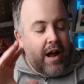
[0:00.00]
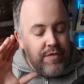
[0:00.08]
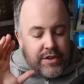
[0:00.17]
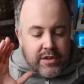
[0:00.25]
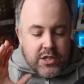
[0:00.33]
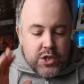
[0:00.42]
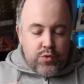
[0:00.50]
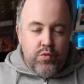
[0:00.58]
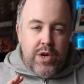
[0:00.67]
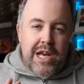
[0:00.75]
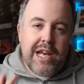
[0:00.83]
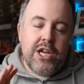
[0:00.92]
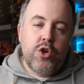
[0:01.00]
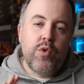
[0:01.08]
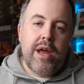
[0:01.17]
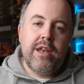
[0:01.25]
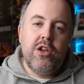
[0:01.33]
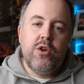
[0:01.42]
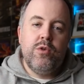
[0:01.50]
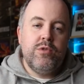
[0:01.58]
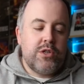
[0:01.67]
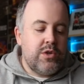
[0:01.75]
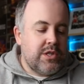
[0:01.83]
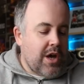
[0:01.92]
I think this is really great
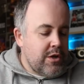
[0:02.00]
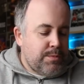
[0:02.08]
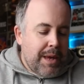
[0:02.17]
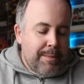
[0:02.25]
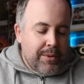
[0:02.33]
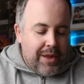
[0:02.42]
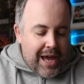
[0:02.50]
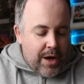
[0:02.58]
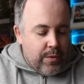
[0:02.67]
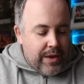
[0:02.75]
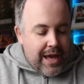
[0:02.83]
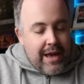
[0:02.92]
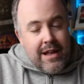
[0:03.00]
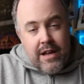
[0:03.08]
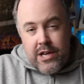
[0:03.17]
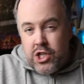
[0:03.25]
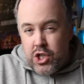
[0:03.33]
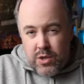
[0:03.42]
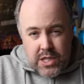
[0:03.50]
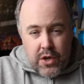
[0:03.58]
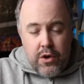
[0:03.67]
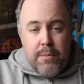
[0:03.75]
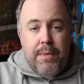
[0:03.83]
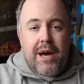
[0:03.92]
news, because those people out there shooting
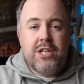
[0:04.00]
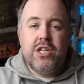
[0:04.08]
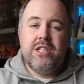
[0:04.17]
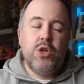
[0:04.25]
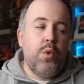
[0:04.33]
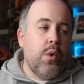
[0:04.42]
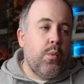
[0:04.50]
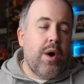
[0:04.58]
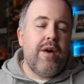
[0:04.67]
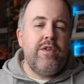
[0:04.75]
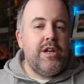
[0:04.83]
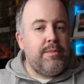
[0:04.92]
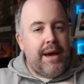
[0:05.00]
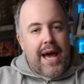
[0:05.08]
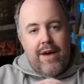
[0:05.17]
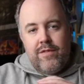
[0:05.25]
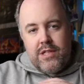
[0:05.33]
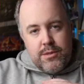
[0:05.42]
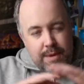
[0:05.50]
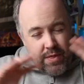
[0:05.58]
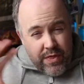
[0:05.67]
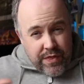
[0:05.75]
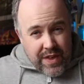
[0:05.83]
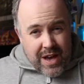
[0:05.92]
on a budget who are worried about having to
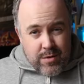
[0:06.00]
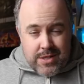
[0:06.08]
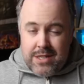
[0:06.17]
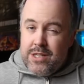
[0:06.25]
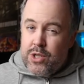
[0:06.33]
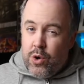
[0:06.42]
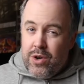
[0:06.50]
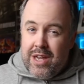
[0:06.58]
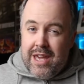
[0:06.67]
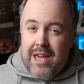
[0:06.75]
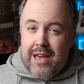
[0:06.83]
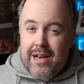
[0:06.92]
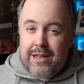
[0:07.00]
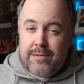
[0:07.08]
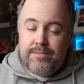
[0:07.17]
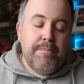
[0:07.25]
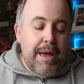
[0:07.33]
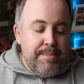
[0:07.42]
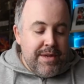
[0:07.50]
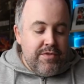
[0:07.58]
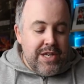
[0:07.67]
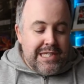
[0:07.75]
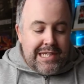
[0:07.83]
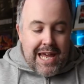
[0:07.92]
spend thousands on gear, maybe
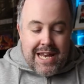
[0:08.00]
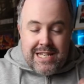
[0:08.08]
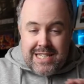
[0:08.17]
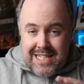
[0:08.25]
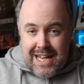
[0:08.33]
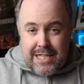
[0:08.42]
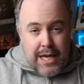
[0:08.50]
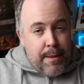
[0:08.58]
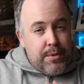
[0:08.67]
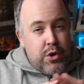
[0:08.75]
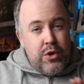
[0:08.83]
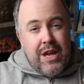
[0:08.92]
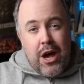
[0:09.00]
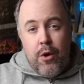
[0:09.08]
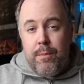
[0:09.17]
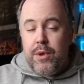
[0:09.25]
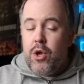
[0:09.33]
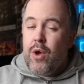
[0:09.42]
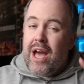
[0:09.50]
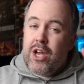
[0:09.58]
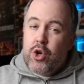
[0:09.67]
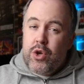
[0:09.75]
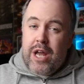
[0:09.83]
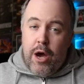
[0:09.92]
this lens setup could help you
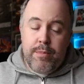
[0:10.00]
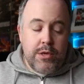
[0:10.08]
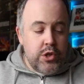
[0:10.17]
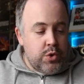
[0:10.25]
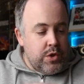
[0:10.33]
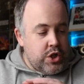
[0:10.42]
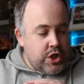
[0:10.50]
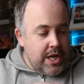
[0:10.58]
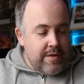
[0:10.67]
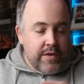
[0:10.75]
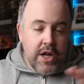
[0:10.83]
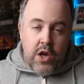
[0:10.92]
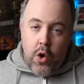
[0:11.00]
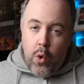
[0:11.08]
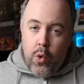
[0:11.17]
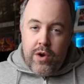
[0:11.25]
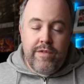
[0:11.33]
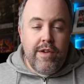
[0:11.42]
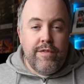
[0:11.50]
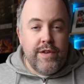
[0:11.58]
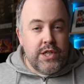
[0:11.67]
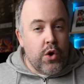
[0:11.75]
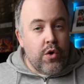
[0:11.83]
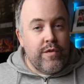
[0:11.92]
and could help you to achieve all of your
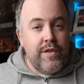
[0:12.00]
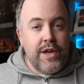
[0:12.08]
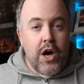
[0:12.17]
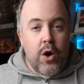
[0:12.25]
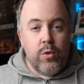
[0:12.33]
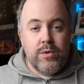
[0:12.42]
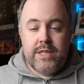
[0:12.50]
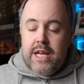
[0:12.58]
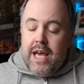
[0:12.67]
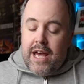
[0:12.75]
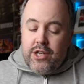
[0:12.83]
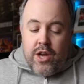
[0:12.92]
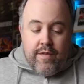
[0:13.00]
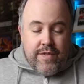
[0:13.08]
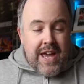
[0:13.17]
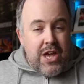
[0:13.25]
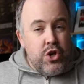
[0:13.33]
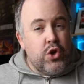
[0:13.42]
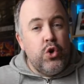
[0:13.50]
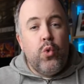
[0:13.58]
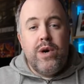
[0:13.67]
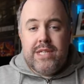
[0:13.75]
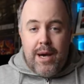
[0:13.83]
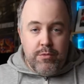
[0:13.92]
photography goals. And don't forget, you can
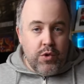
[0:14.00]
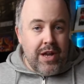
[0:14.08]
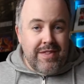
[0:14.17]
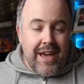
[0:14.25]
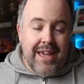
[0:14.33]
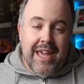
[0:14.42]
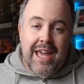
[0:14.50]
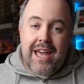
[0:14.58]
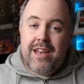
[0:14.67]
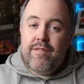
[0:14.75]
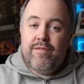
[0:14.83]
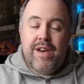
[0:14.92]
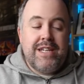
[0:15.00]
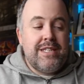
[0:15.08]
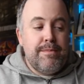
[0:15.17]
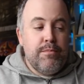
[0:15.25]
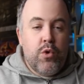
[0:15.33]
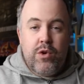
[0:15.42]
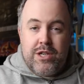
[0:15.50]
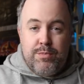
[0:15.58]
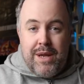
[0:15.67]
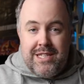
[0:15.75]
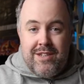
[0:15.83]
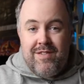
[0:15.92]
always upgrade that gear and invest in more
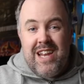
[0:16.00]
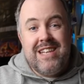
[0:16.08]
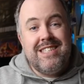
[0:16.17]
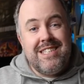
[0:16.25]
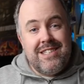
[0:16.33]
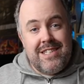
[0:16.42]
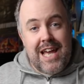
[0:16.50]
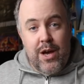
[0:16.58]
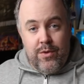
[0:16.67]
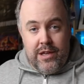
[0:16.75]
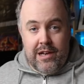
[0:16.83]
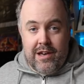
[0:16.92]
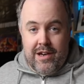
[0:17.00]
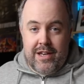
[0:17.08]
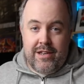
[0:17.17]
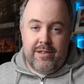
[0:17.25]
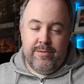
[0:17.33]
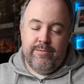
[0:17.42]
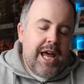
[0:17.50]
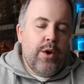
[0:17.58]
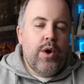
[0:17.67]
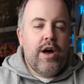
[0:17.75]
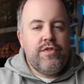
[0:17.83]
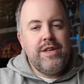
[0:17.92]
expensive lenses down the line.
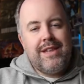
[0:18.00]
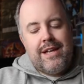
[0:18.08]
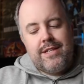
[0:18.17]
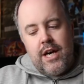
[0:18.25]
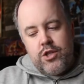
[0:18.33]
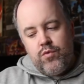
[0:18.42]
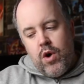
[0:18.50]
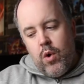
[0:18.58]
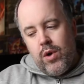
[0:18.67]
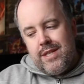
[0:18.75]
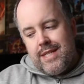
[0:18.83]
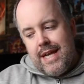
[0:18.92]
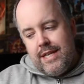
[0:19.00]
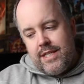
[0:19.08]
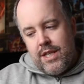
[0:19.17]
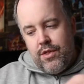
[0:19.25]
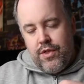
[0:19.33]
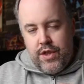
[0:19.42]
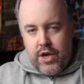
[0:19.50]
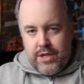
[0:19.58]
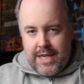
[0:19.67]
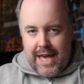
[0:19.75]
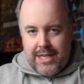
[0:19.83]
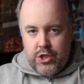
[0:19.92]
Now, I think that does roll us into the
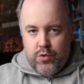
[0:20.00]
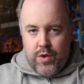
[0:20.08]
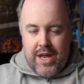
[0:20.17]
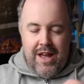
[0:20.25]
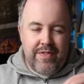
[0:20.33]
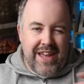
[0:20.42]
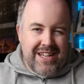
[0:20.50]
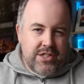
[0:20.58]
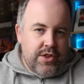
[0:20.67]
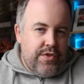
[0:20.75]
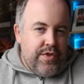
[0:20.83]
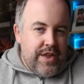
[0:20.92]
third category, and that's the